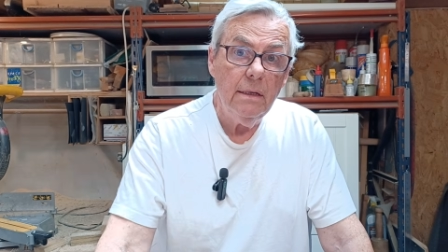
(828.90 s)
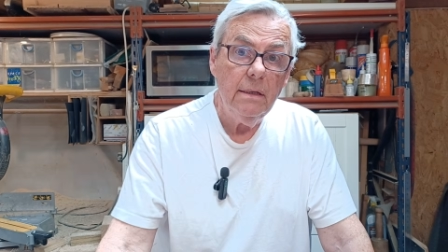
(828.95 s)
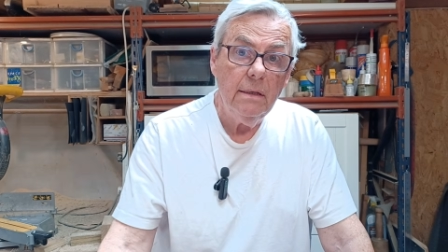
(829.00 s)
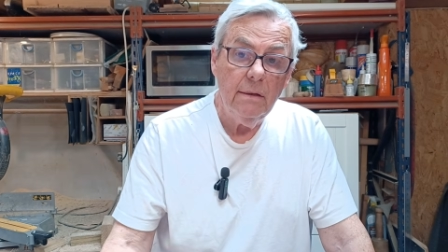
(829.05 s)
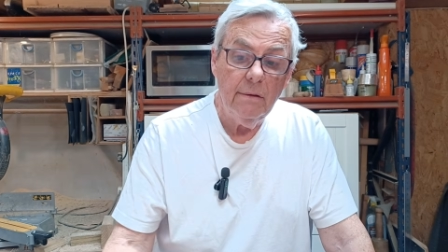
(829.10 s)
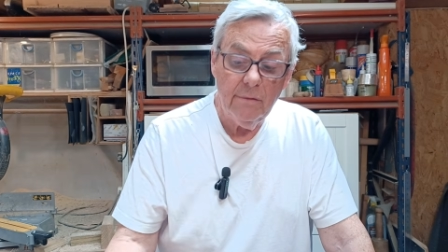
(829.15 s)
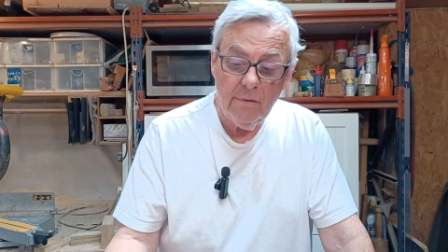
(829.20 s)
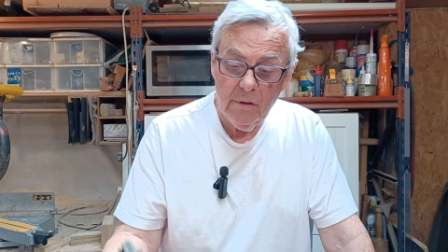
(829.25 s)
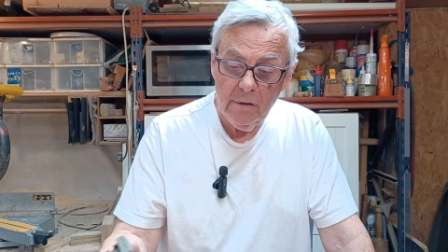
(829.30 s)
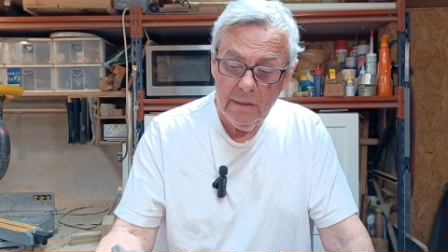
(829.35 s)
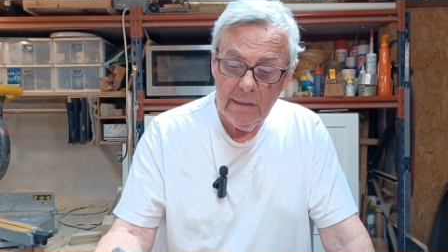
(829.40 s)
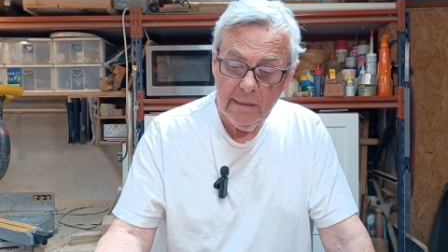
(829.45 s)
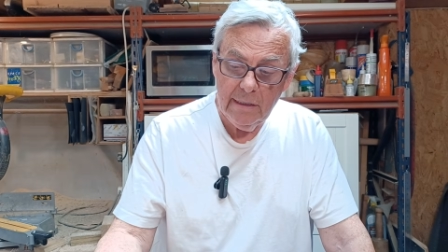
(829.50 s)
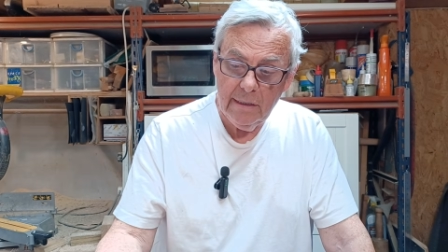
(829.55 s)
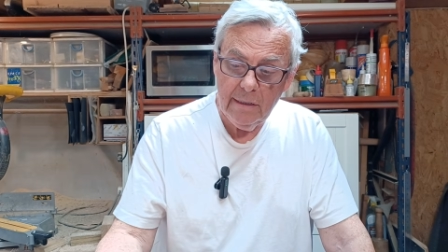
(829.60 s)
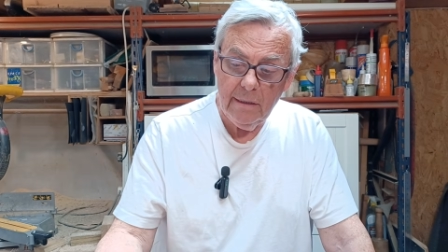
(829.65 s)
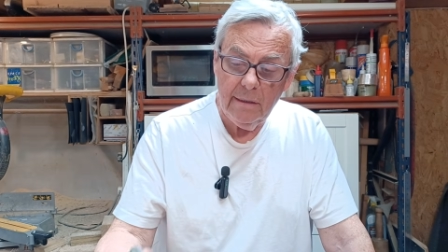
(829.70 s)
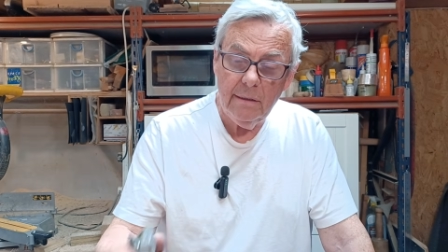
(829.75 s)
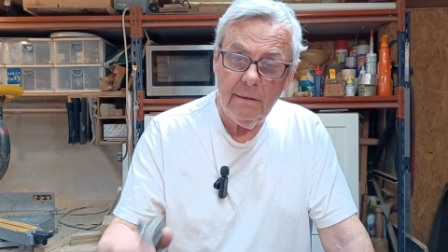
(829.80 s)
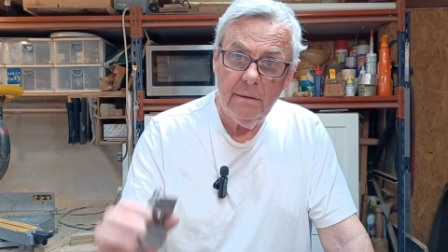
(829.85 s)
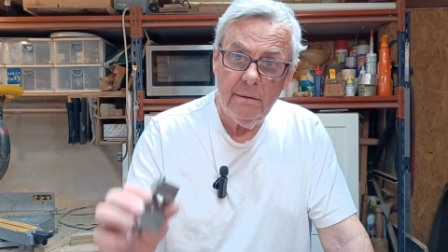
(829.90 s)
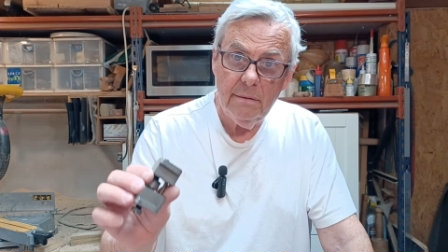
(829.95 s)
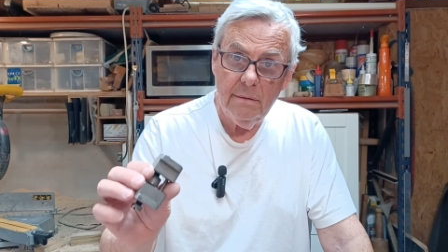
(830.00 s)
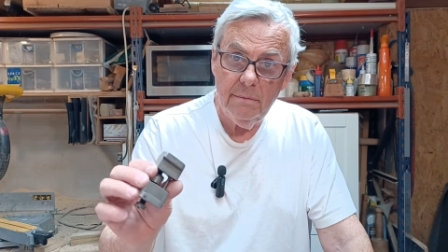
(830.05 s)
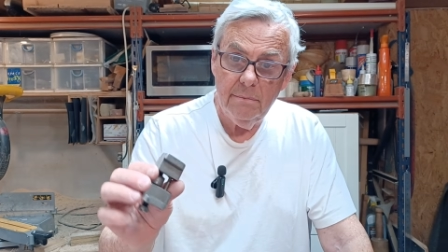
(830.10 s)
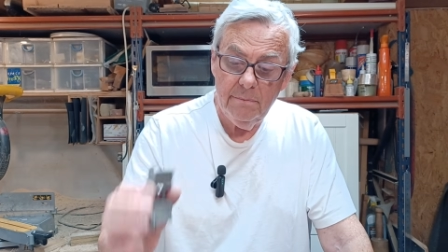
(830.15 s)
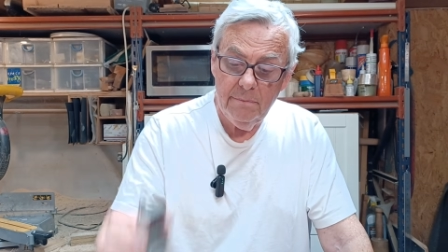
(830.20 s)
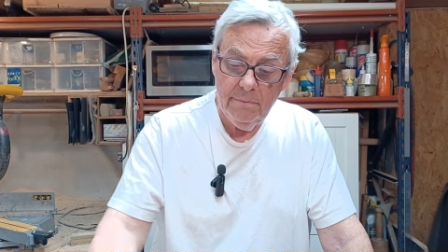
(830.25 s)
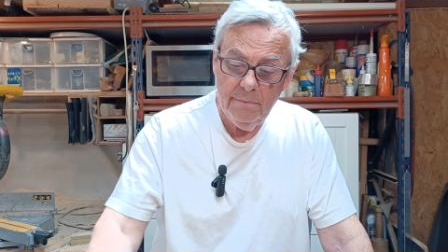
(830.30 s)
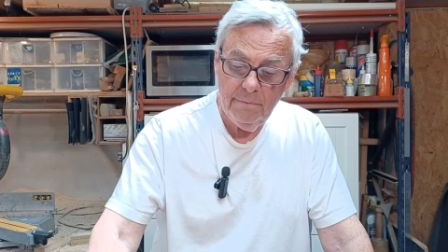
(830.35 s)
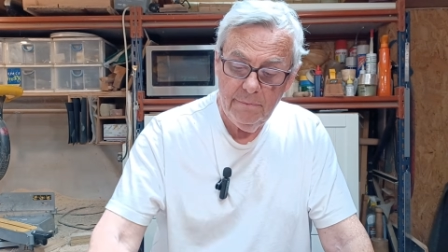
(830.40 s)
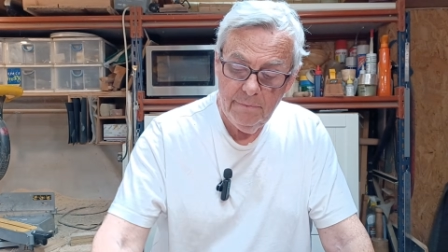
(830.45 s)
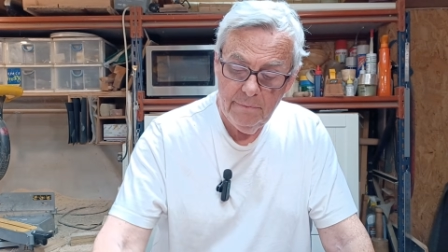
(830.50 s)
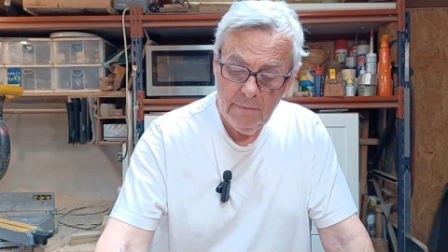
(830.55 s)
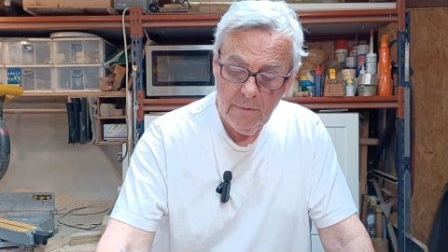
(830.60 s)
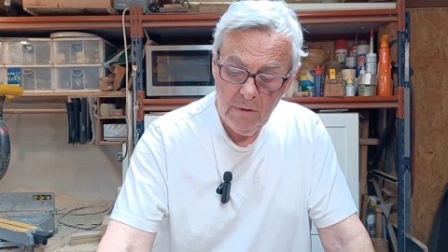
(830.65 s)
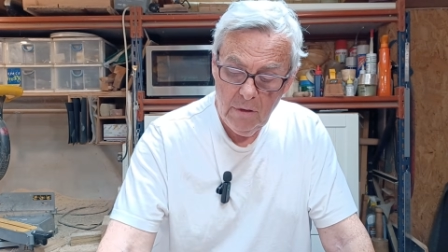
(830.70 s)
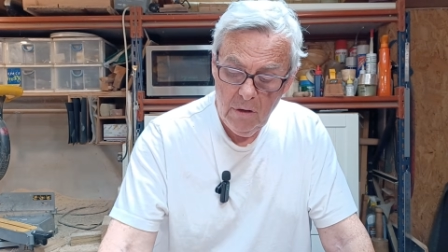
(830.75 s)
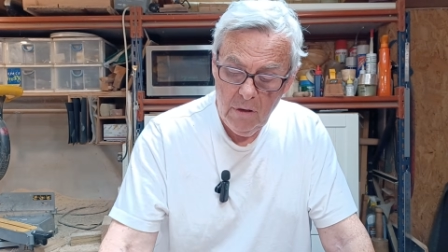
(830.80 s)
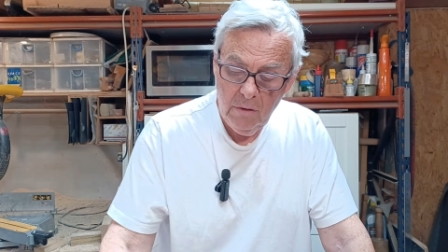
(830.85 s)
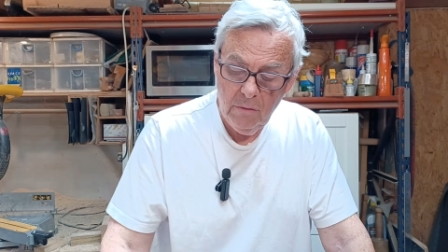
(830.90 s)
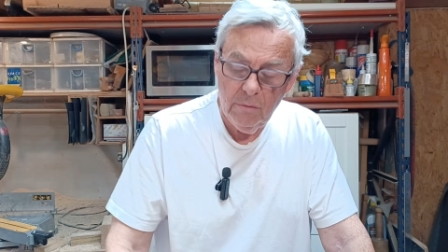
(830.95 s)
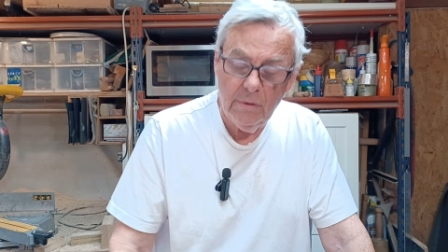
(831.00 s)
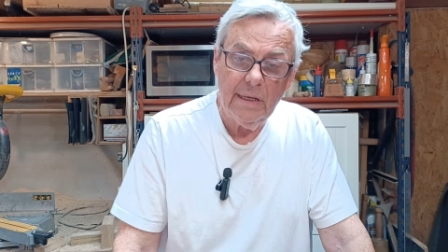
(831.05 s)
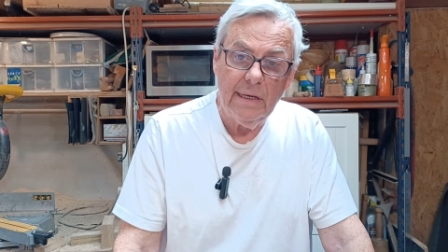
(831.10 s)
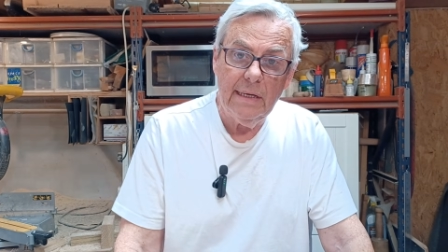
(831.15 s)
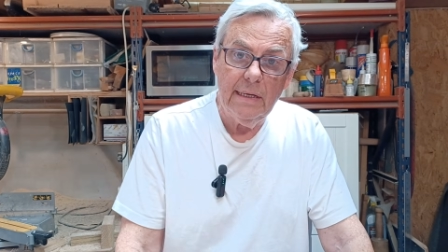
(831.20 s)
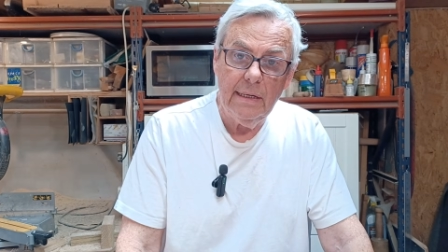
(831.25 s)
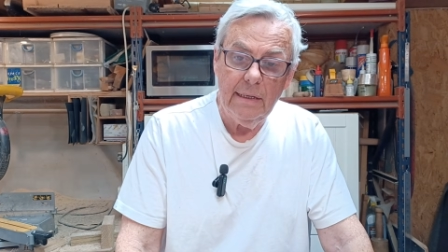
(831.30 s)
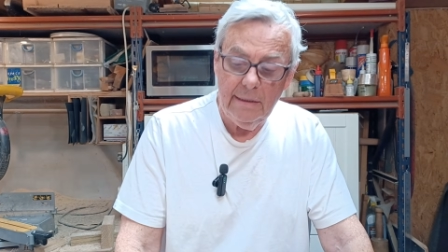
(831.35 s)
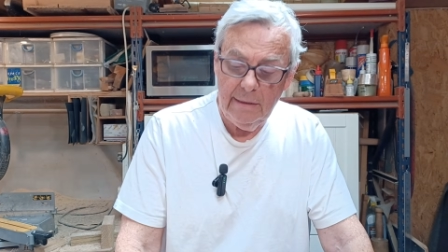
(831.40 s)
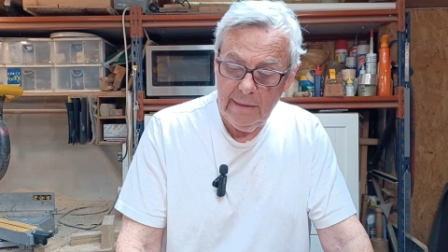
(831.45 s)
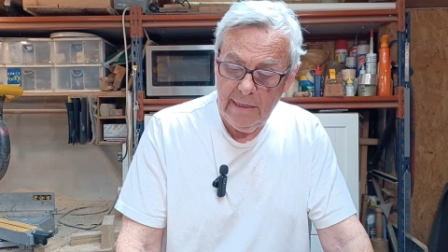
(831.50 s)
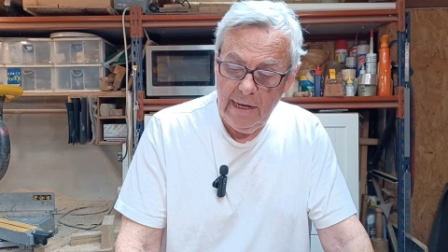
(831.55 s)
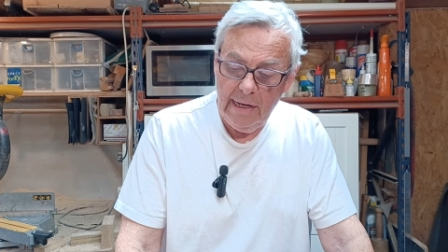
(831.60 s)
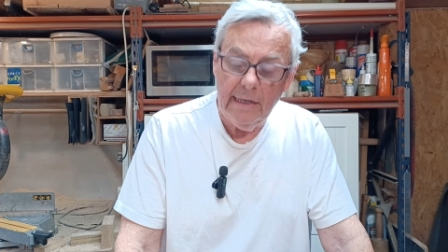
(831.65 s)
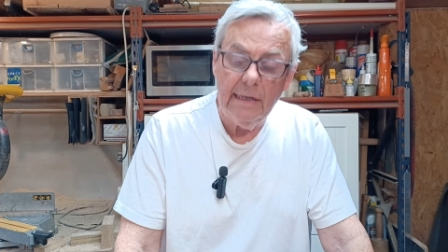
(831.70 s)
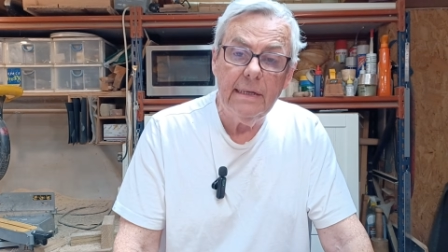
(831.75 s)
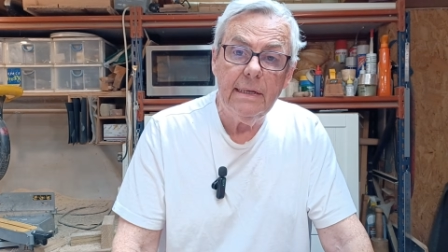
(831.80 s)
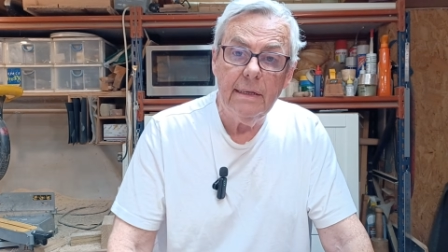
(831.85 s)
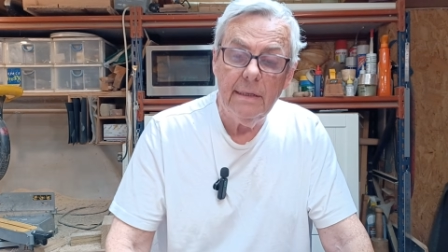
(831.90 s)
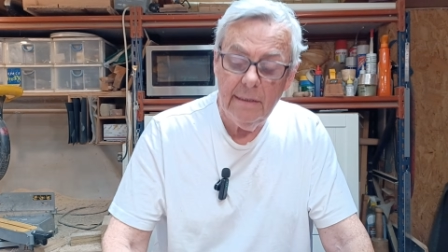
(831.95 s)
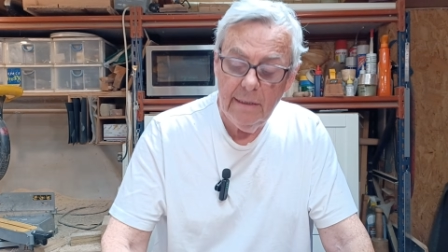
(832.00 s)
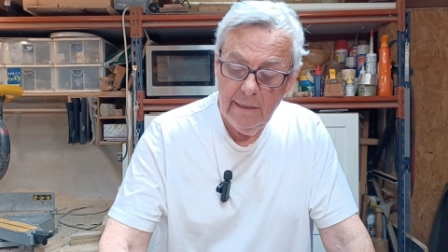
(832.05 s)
You've got your little honing guide,